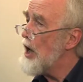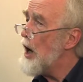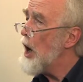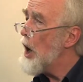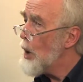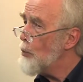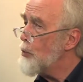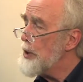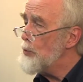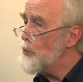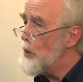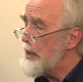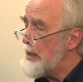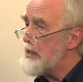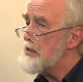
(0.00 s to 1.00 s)
are we
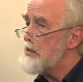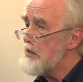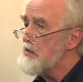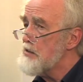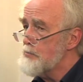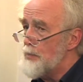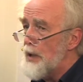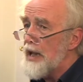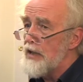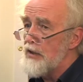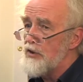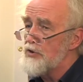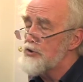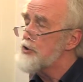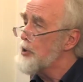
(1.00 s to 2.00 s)
willing to
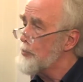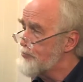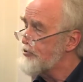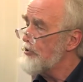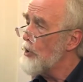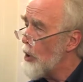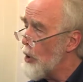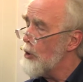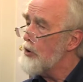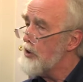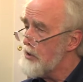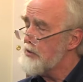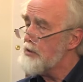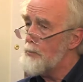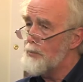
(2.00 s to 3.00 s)
spend to prolong
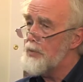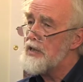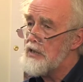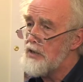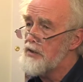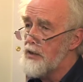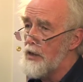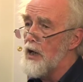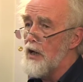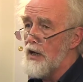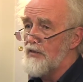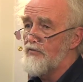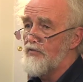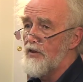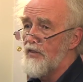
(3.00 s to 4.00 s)
somebody's
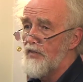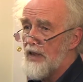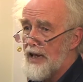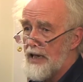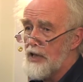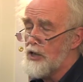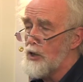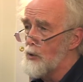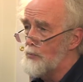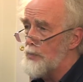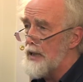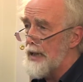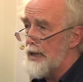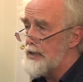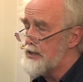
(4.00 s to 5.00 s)
life that little
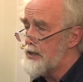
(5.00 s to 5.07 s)
bit.